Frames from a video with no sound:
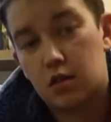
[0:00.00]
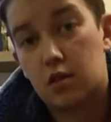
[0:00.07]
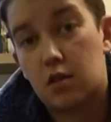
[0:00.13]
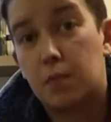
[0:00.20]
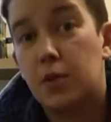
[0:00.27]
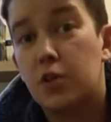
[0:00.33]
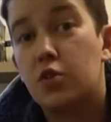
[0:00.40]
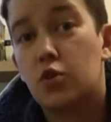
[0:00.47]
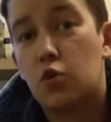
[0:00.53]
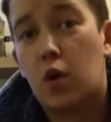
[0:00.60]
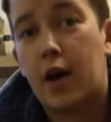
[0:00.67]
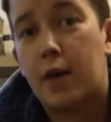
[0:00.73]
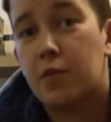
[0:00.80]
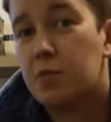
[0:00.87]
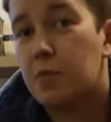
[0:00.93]
The blue
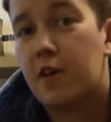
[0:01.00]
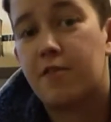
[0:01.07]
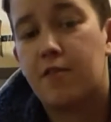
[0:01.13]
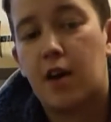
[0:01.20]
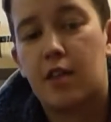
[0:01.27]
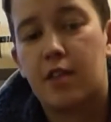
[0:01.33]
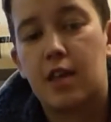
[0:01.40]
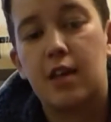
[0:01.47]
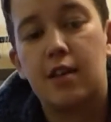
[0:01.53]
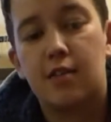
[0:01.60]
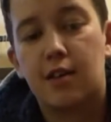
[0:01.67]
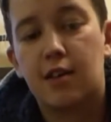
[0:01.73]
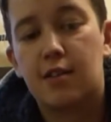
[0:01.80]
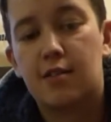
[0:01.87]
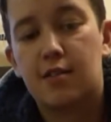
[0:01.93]
twine was by far the
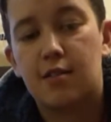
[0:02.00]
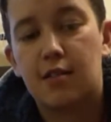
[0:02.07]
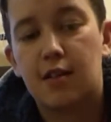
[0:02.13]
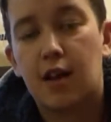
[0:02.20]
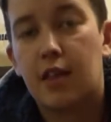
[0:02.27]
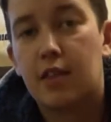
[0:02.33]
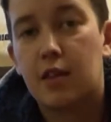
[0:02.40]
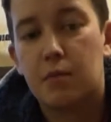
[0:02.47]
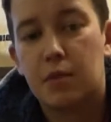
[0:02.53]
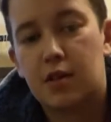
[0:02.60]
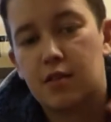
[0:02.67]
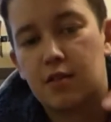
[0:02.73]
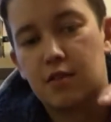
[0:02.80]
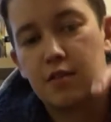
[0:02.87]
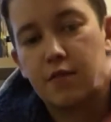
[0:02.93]
easiest, I think,
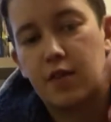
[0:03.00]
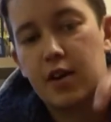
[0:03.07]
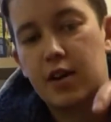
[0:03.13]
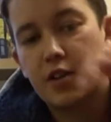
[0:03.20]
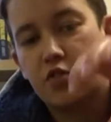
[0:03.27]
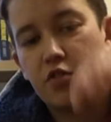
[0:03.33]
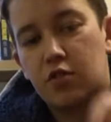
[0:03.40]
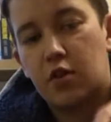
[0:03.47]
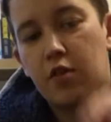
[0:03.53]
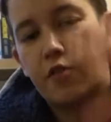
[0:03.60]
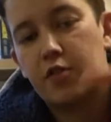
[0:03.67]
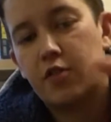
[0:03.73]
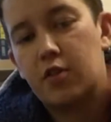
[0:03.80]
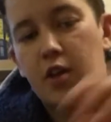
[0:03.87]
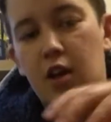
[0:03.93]
because it's a very
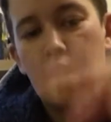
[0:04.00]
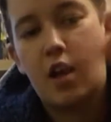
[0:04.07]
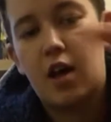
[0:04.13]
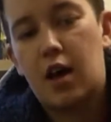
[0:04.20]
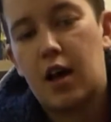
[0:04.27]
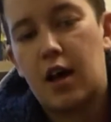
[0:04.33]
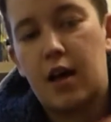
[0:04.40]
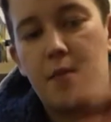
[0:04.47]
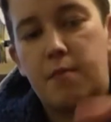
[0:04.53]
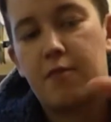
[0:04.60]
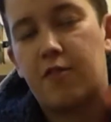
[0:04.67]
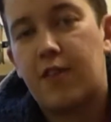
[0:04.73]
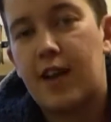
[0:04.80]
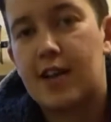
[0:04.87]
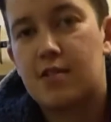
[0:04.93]
soft,
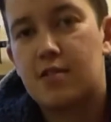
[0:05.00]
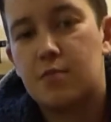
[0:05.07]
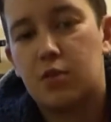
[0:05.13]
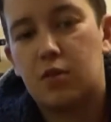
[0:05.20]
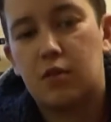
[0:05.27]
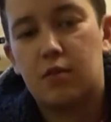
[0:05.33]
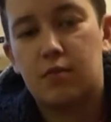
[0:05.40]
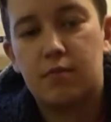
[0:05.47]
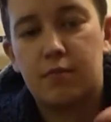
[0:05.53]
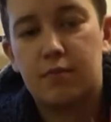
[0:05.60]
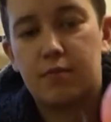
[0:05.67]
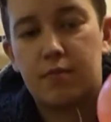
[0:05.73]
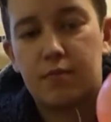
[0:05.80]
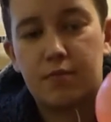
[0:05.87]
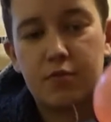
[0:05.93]
flexible
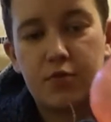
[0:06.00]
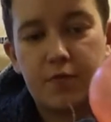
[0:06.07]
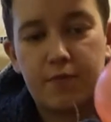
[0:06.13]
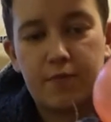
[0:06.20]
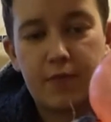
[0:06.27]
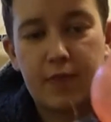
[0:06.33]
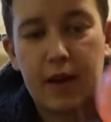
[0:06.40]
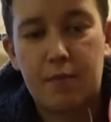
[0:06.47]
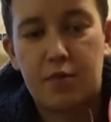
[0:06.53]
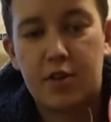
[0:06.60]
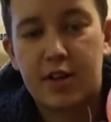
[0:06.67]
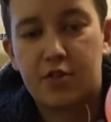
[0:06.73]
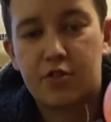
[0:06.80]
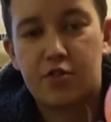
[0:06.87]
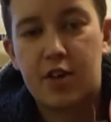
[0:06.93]

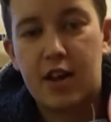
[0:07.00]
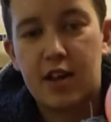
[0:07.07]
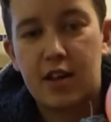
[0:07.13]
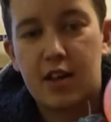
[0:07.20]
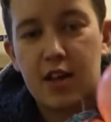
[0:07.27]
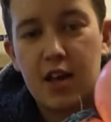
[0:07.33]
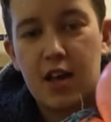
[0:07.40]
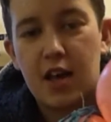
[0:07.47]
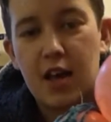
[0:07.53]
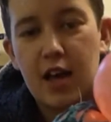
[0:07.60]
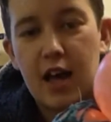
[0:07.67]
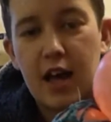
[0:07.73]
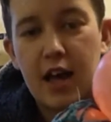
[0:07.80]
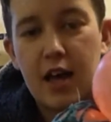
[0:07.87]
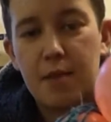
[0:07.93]
fabric string.
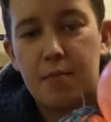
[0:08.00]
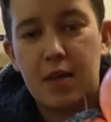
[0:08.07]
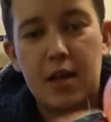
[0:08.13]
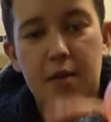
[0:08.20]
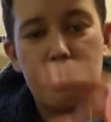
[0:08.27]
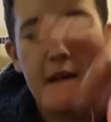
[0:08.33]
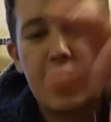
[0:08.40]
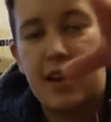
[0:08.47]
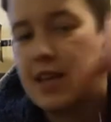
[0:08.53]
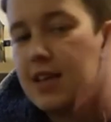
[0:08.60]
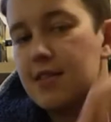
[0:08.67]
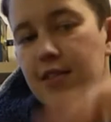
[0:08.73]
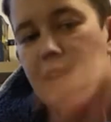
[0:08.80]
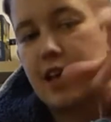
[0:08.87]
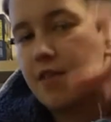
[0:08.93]
It bent
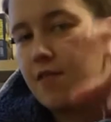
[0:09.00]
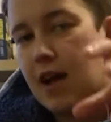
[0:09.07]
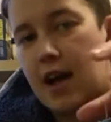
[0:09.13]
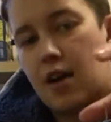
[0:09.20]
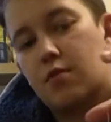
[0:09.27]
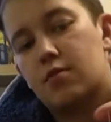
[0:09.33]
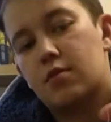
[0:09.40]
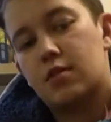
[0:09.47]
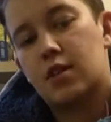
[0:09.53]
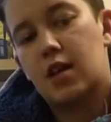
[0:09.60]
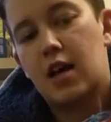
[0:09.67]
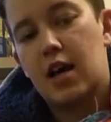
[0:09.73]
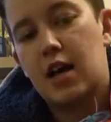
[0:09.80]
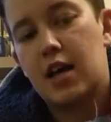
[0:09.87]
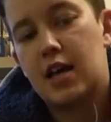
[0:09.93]
easily around,
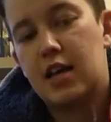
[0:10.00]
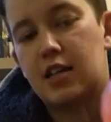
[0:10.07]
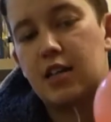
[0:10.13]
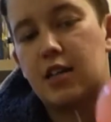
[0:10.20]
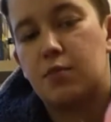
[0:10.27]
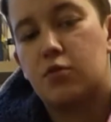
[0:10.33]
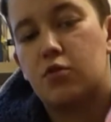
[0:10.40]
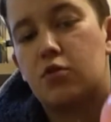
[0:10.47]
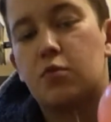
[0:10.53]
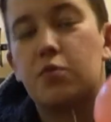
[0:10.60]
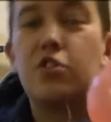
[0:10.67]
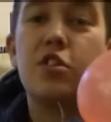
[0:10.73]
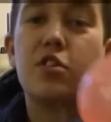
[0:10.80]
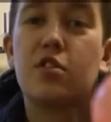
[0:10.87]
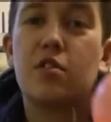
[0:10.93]
it absorbed
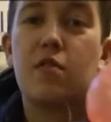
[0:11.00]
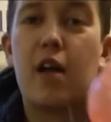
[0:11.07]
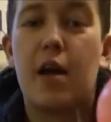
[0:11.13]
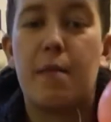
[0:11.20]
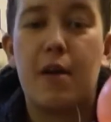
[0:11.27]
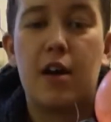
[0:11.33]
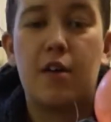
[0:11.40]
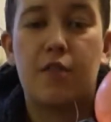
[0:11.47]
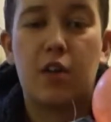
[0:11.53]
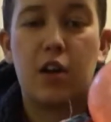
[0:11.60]
just the right amount of